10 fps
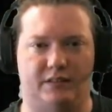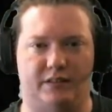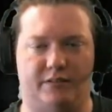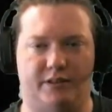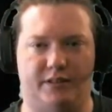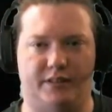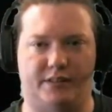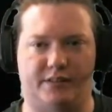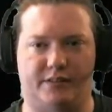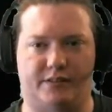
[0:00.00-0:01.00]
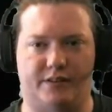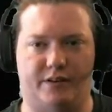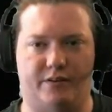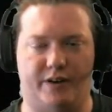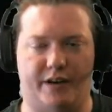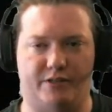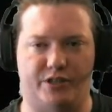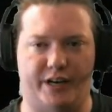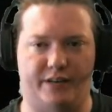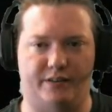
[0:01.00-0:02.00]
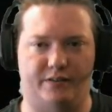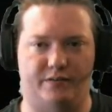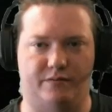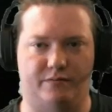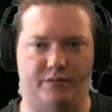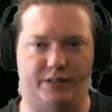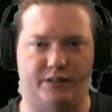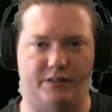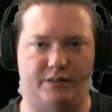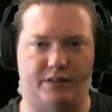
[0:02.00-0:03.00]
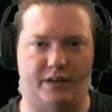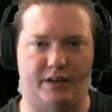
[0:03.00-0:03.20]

You know what? Let's go have a chat with